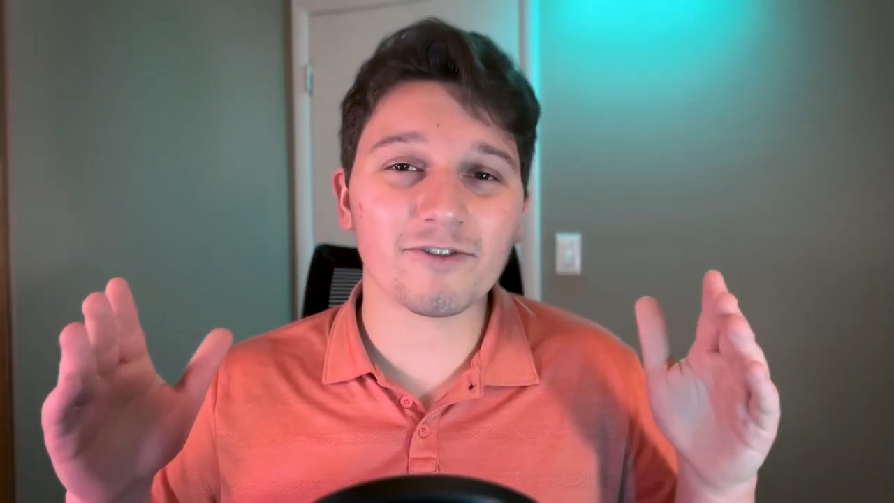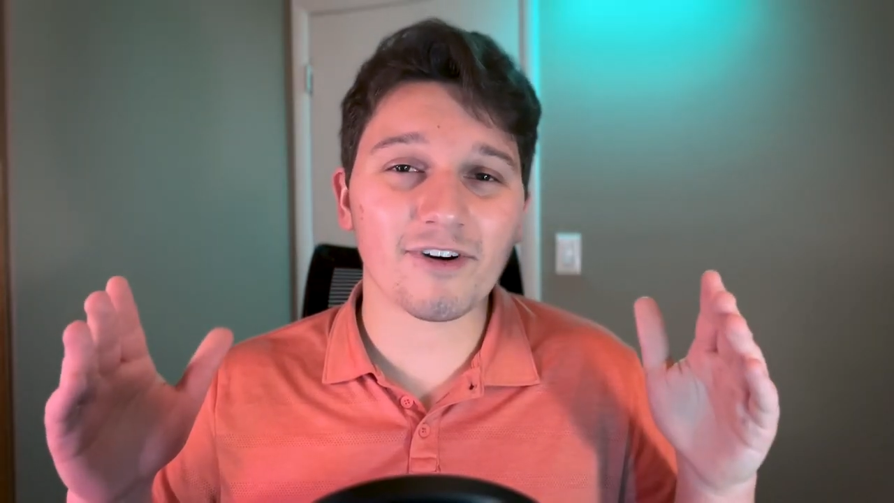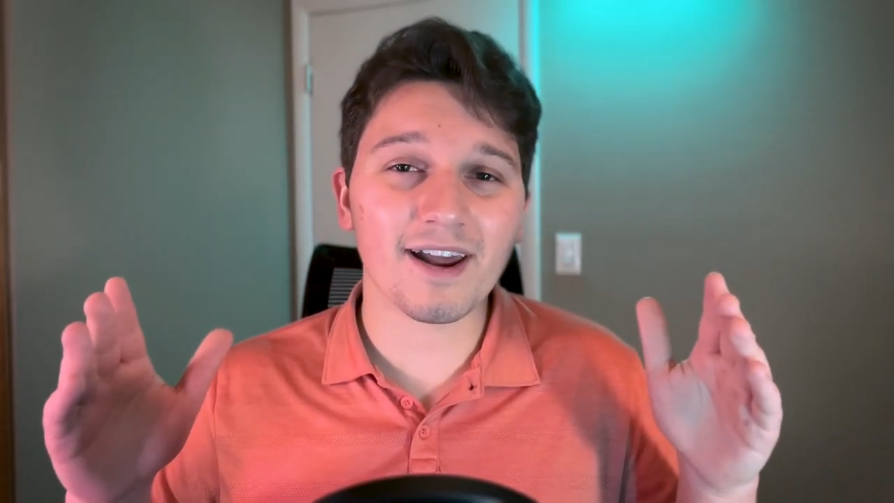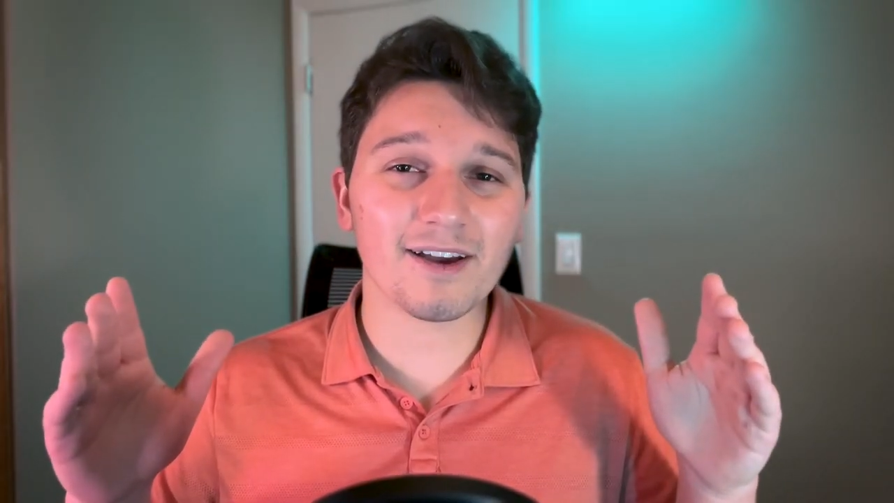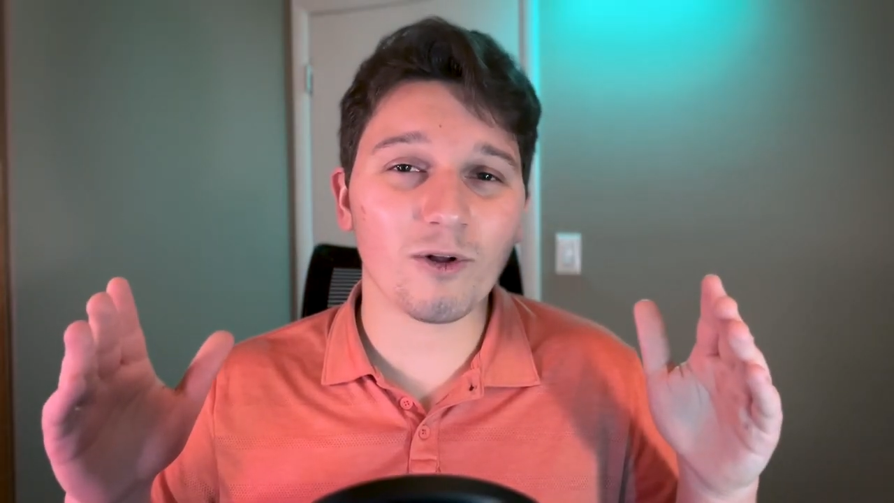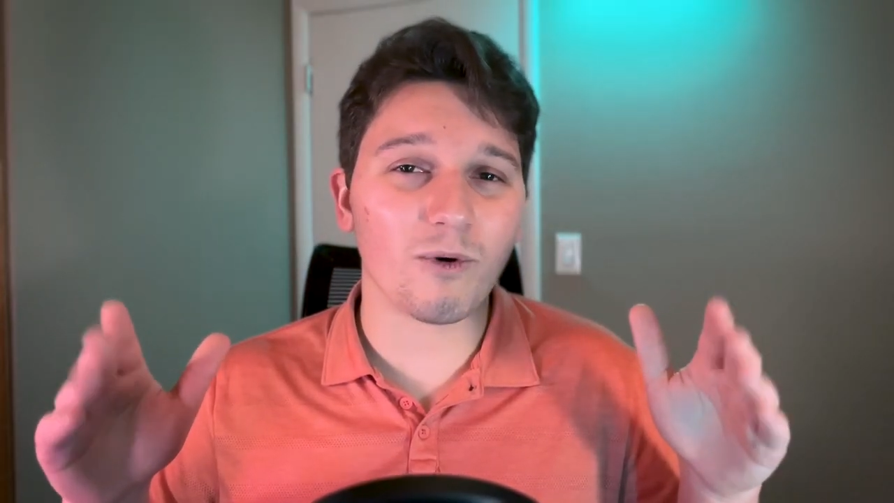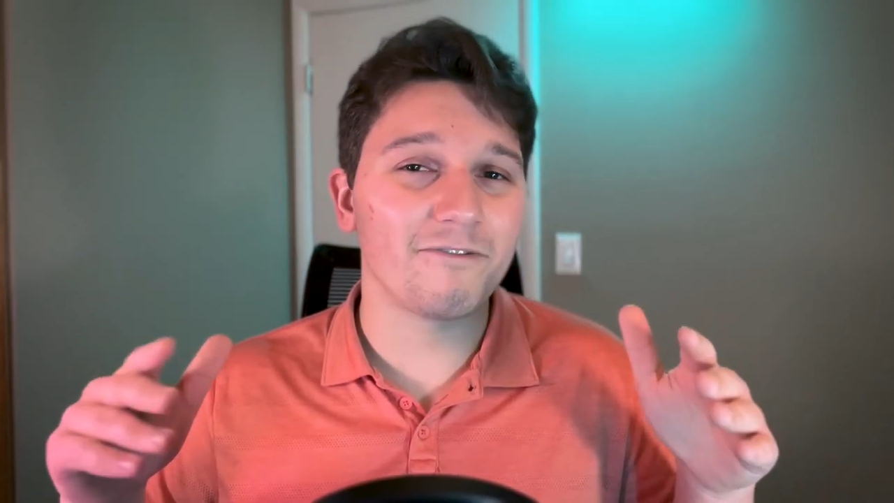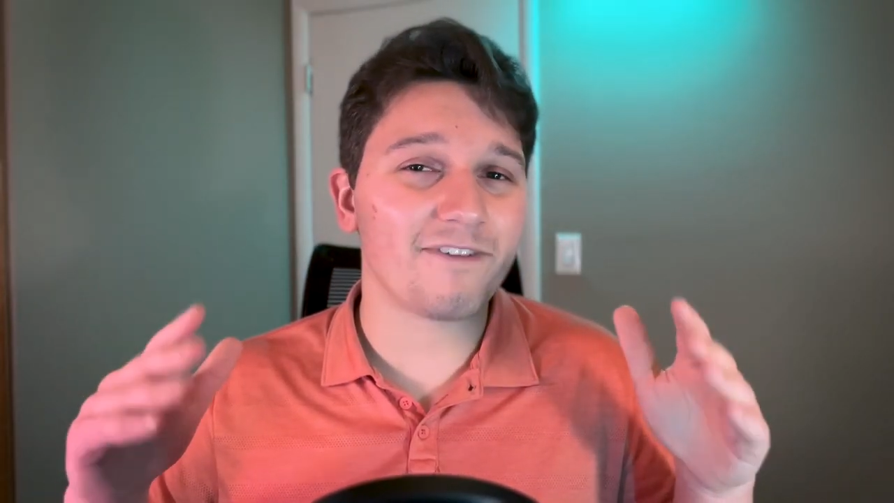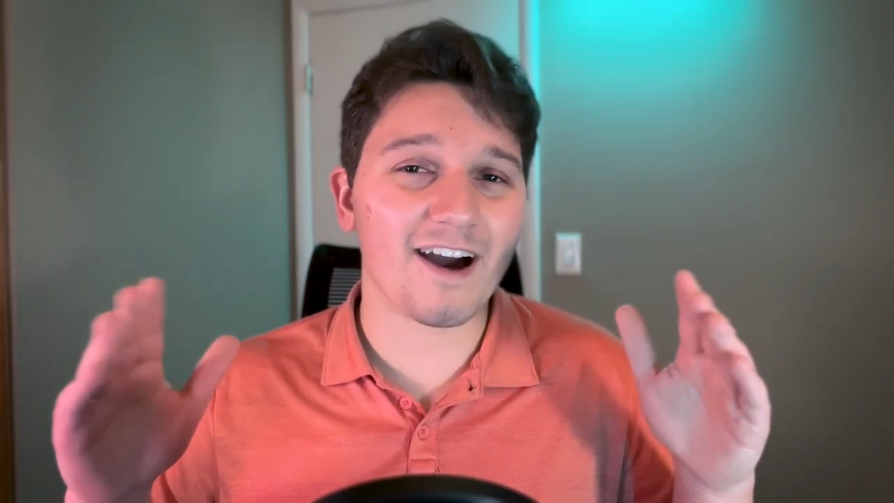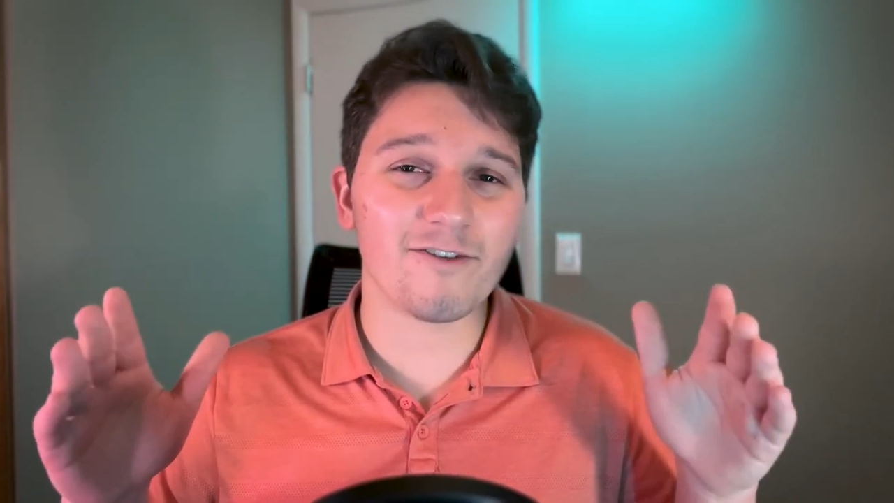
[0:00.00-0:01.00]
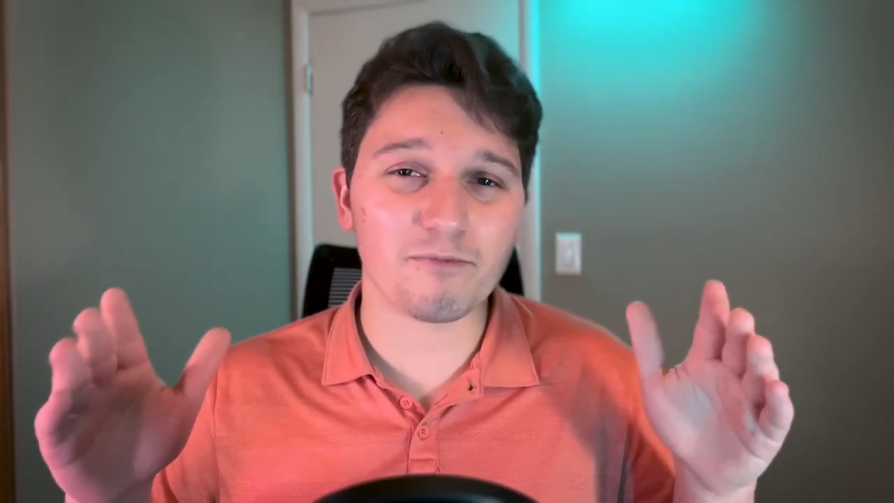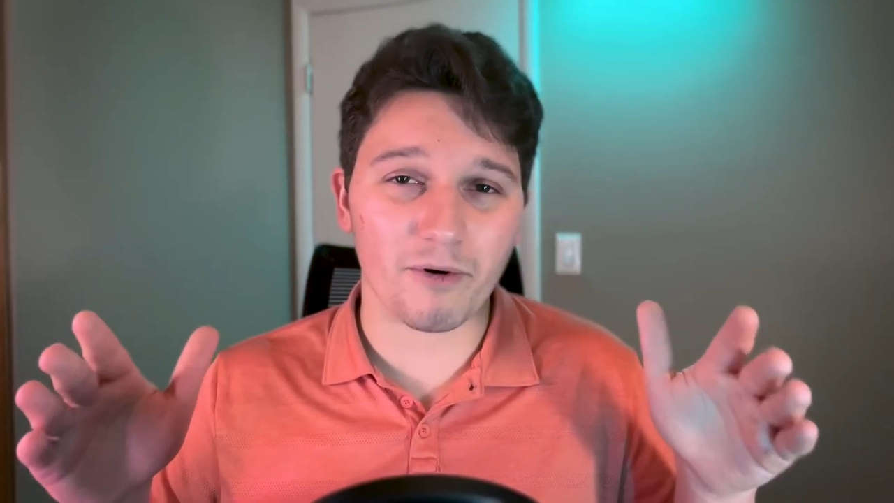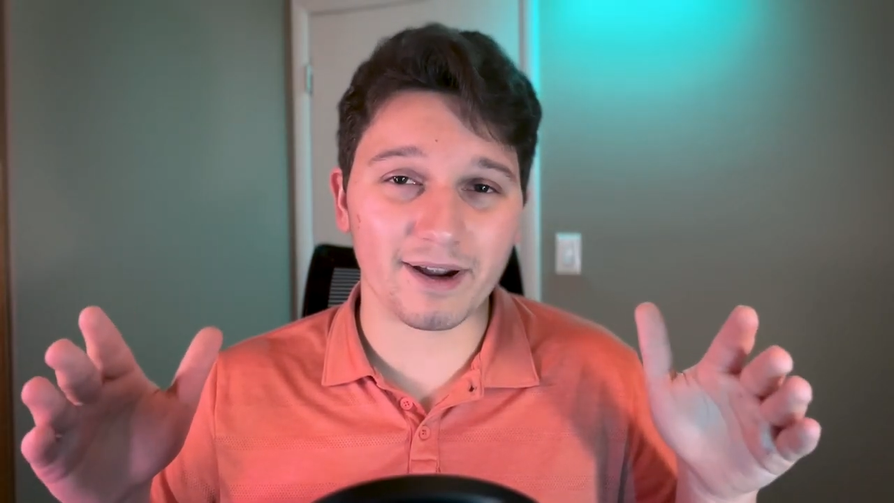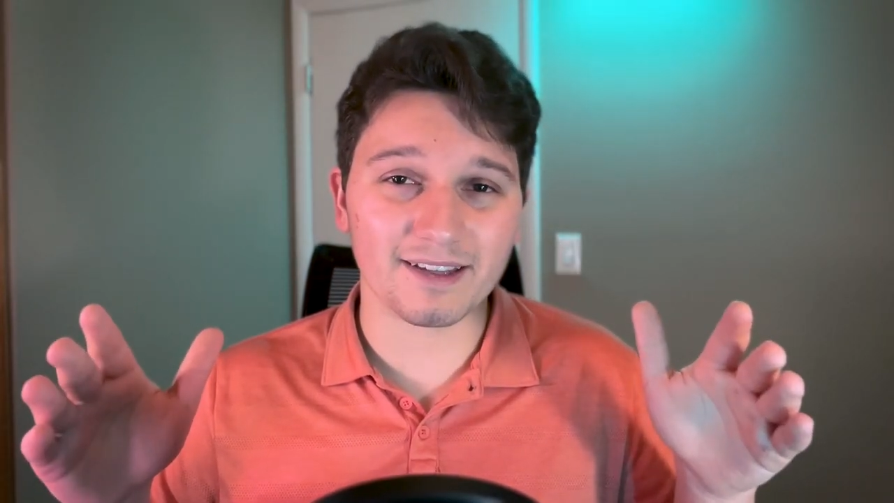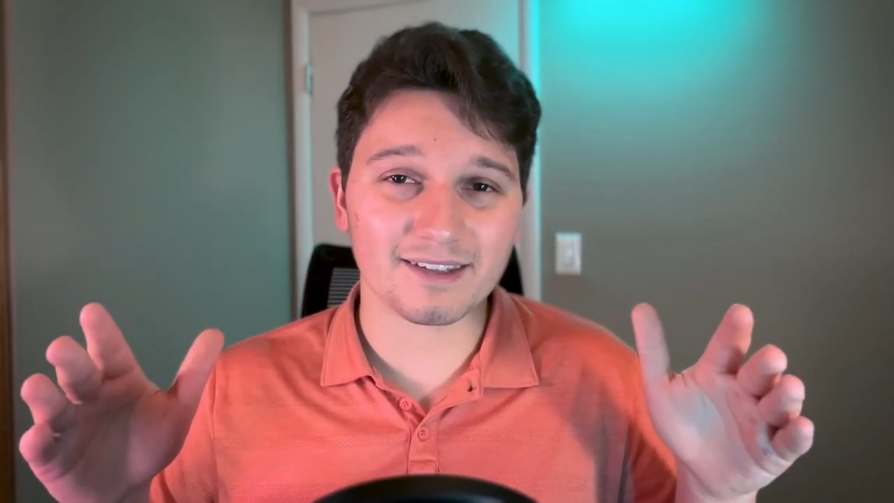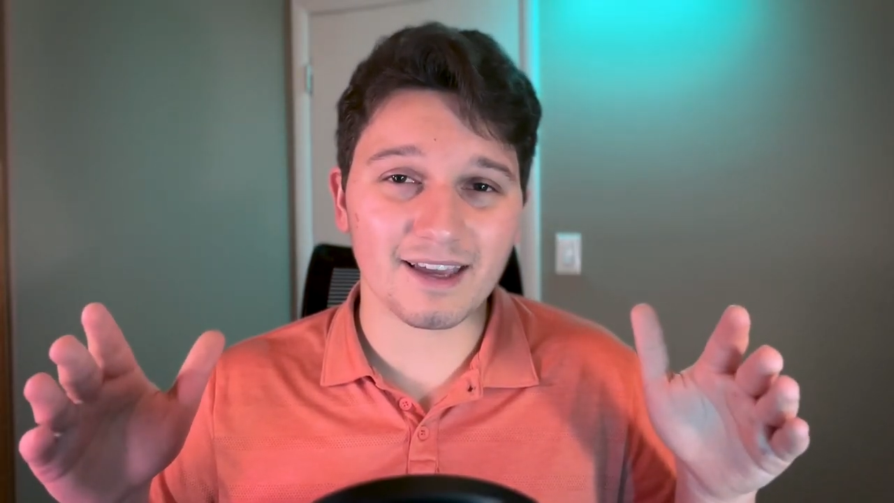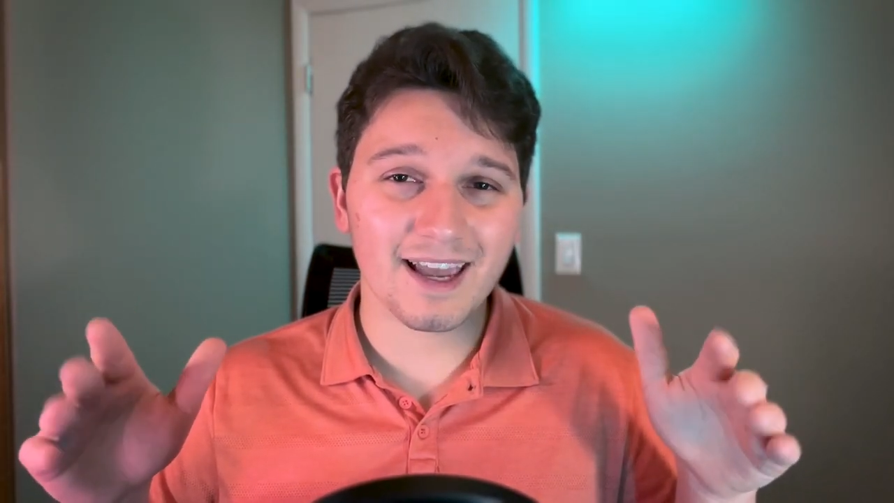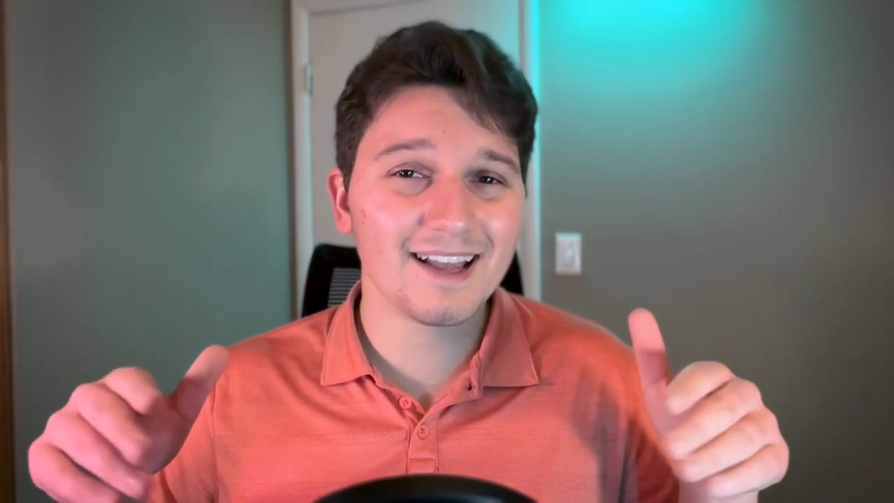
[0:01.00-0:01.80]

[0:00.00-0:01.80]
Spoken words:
triangle with 5 points.